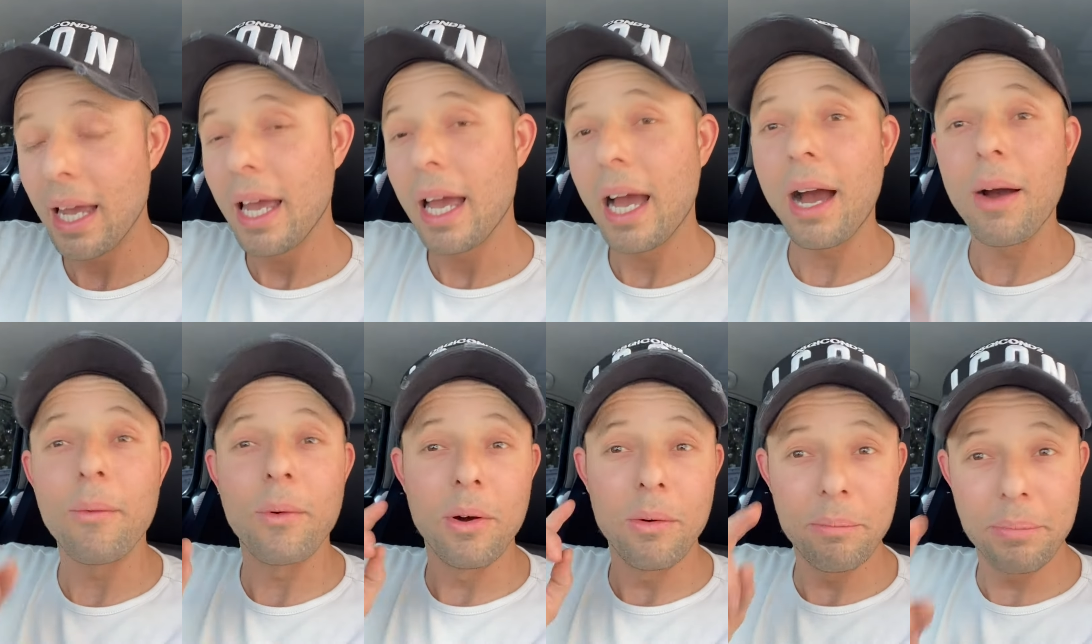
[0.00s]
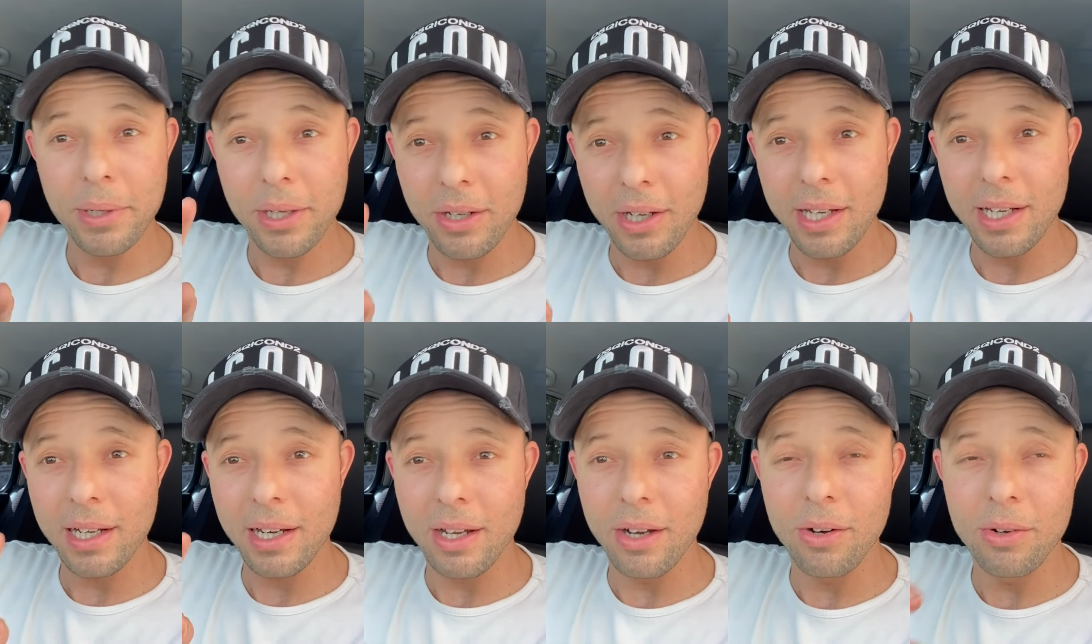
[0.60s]
I won't be
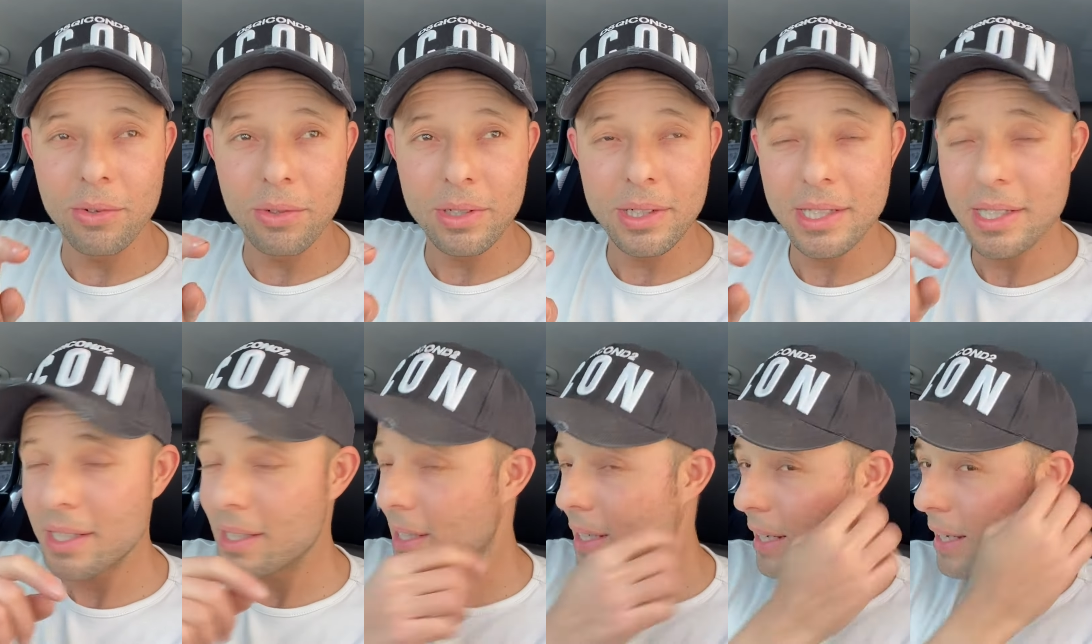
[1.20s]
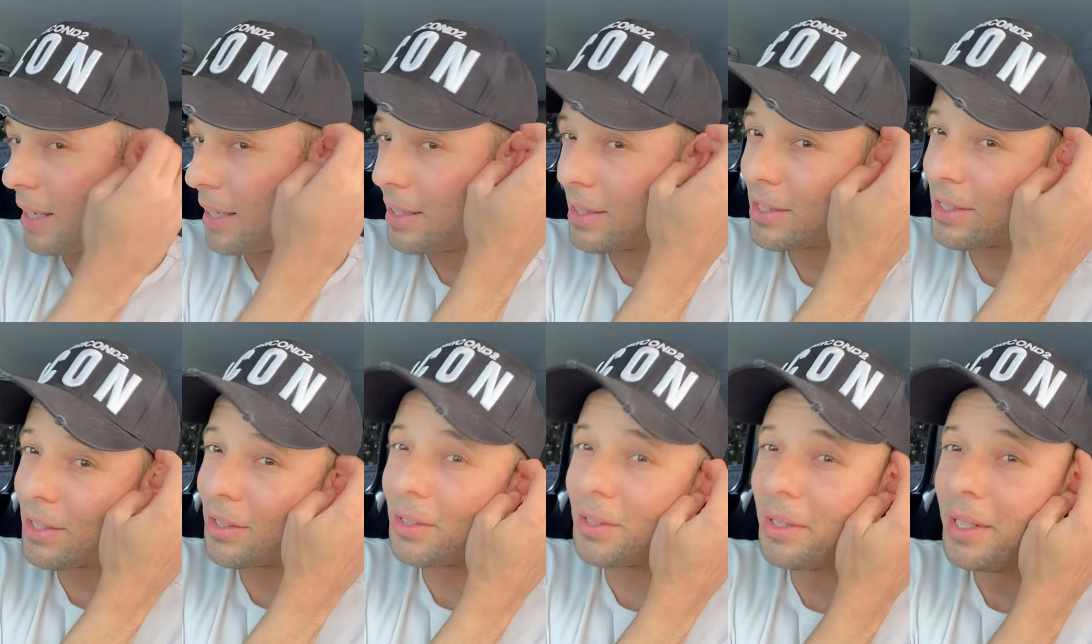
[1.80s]
going gold, yeah,
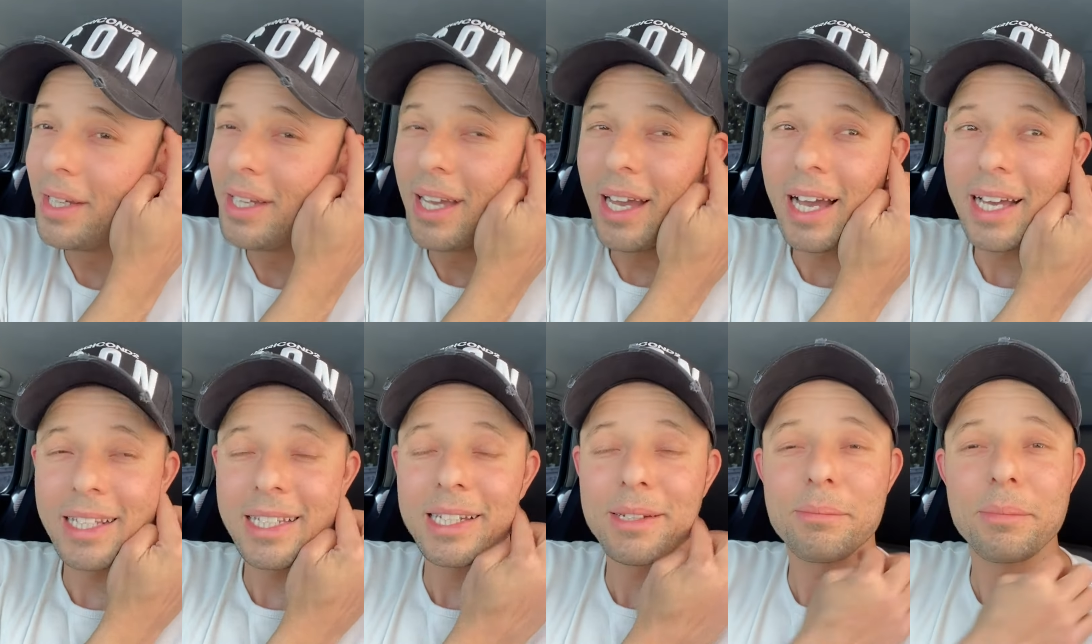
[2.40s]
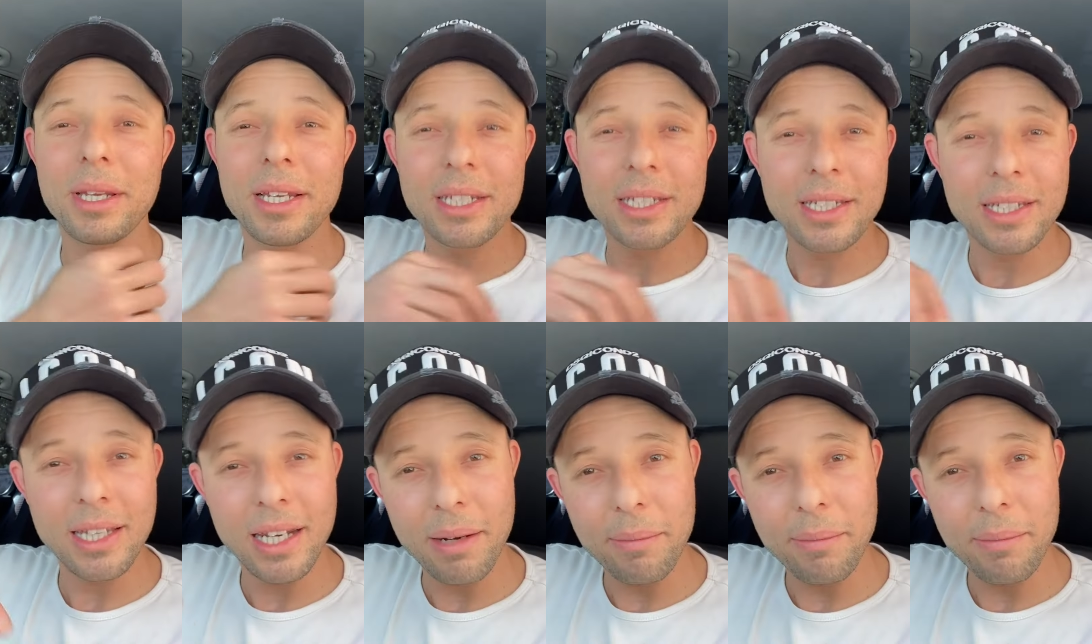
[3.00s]
so I did mention that I